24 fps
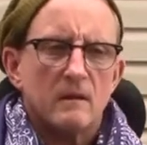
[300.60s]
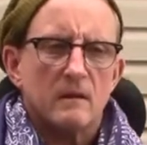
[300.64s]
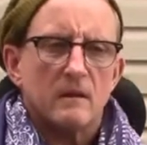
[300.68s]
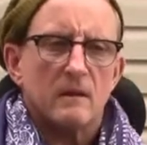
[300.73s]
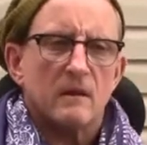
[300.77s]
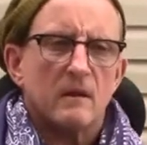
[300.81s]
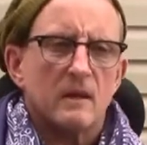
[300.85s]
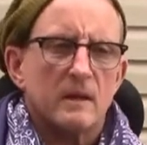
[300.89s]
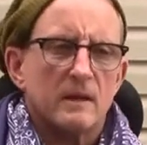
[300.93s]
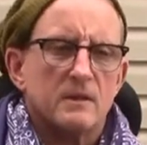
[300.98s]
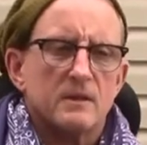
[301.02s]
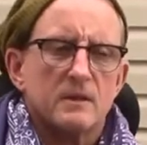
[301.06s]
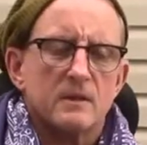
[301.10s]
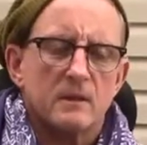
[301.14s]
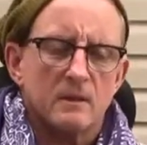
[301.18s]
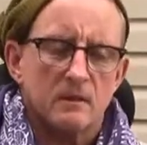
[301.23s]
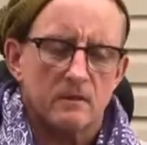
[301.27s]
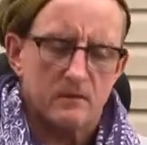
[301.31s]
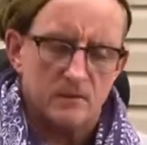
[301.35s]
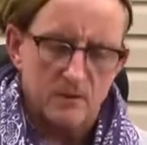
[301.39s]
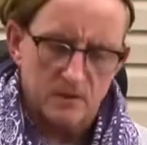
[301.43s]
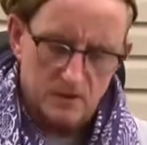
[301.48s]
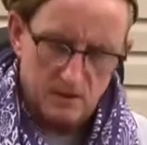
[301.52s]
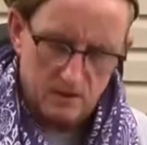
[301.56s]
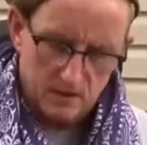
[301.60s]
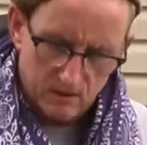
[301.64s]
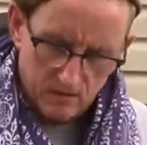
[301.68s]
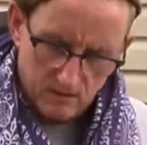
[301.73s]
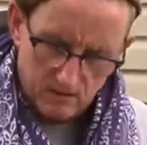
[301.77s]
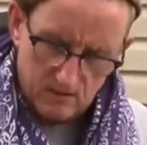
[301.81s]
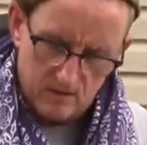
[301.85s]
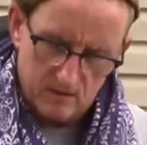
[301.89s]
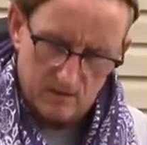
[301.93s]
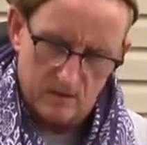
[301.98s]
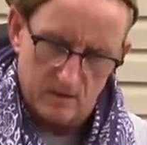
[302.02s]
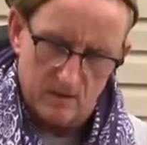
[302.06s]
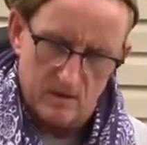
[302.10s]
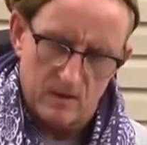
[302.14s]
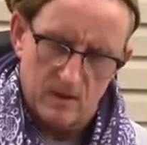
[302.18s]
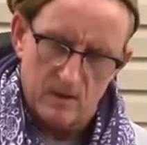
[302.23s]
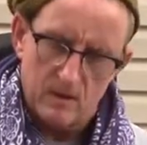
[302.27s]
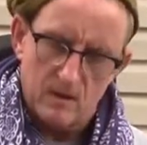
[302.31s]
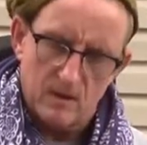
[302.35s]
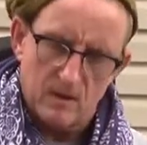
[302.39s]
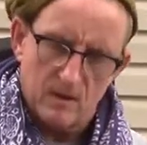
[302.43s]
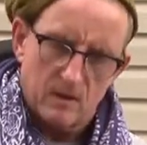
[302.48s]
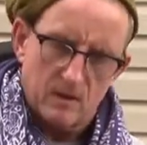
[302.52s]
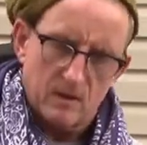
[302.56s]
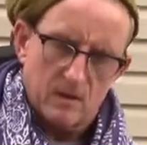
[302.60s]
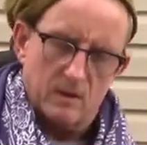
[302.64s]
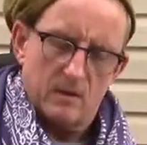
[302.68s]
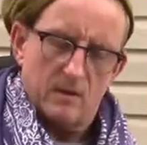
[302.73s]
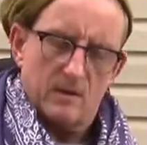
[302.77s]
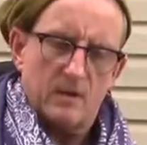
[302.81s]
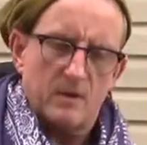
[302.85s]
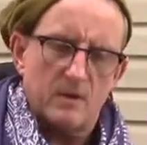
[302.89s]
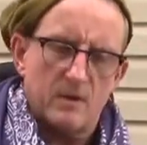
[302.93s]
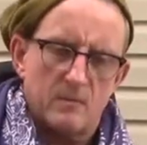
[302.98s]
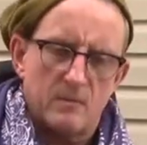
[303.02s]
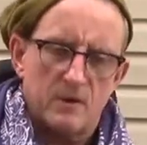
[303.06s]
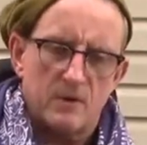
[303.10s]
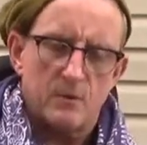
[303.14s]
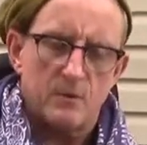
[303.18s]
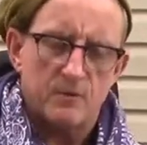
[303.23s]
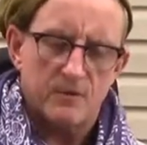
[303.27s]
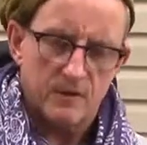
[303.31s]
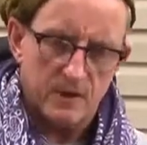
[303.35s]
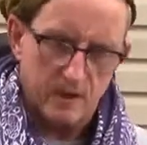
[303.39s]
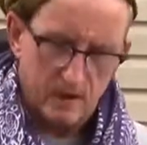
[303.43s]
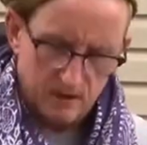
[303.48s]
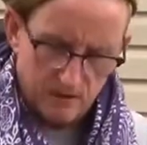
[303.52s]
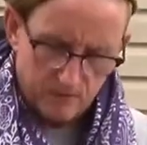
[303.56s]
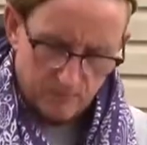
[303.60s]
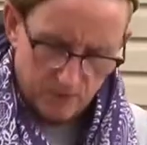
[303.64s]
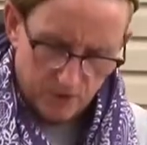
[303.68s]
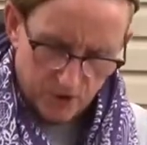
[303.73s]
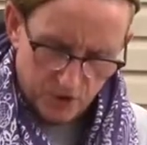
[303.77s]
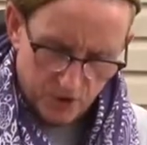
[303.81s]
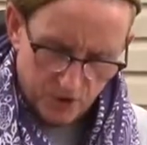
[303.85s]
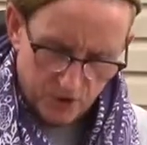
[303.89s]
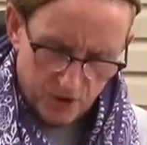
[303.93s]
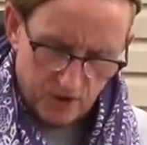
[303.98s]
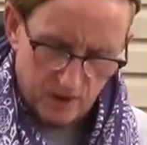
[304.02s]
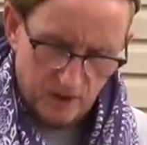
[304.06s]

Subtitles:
You know, I just, you know, my new thing is I'm just